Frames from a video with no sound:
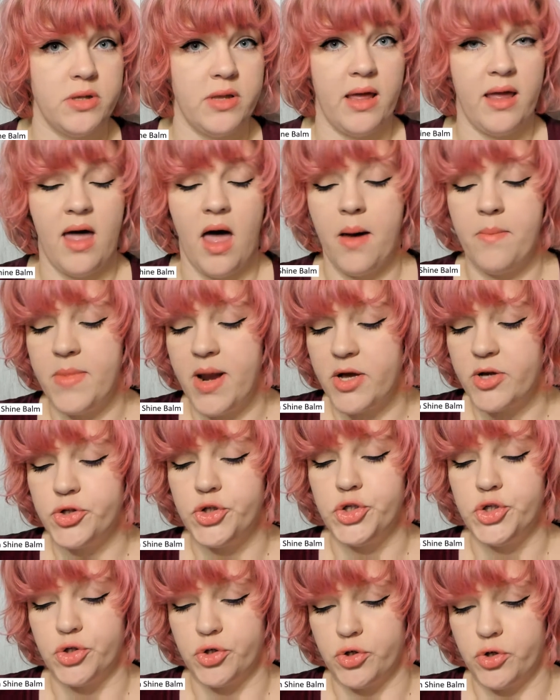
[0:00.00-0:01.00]
Like, I'm
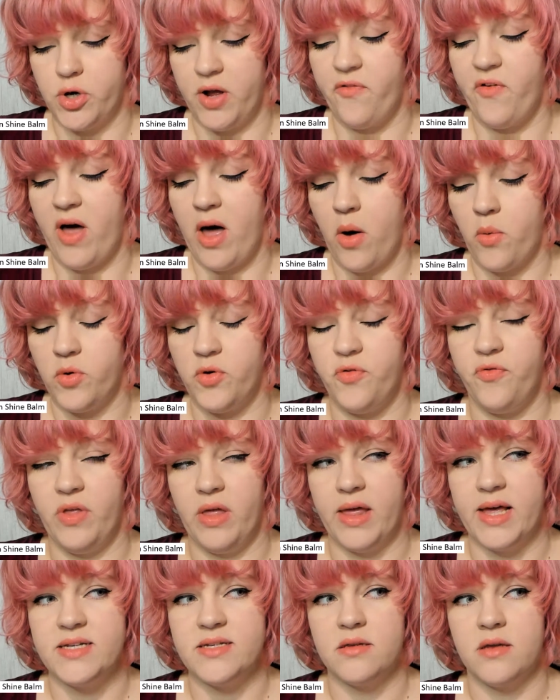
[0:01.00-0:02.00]
not sure if I would
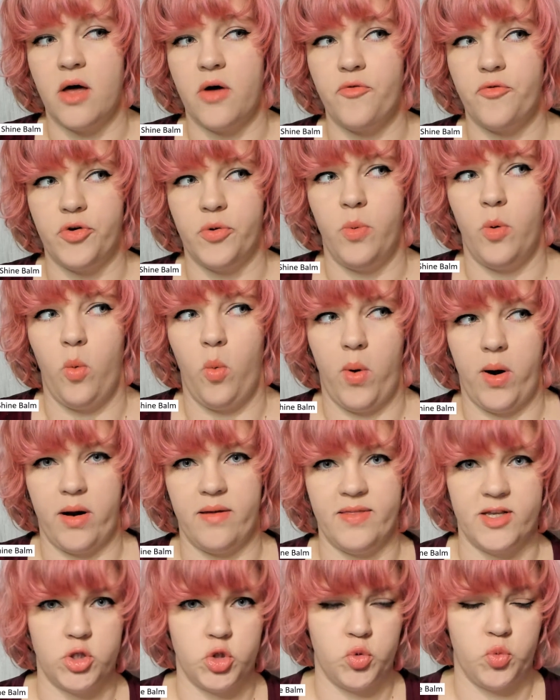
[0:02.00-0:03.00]
feel as comfortable
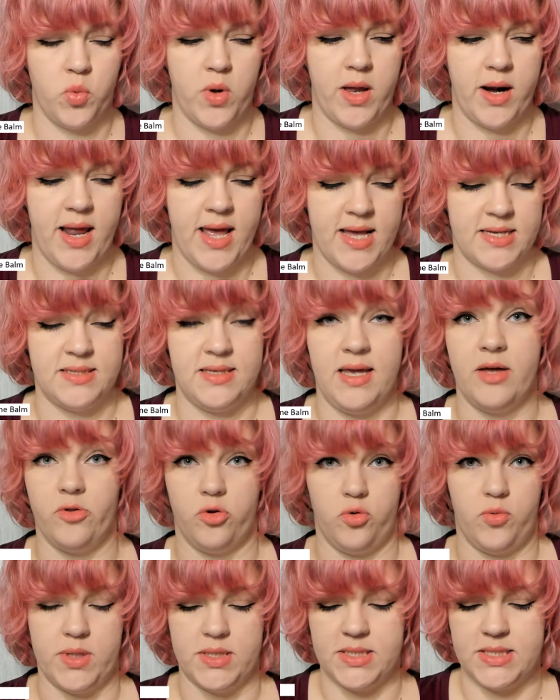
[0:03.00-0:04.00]
wearing this one as the
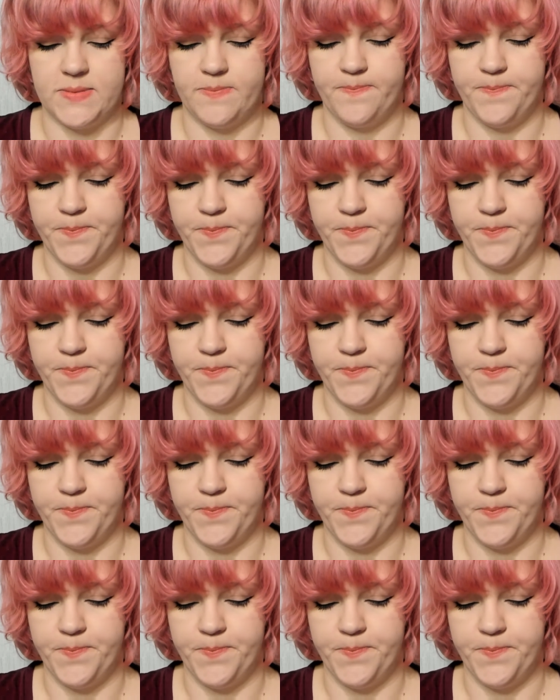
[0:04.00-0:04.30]
other ones.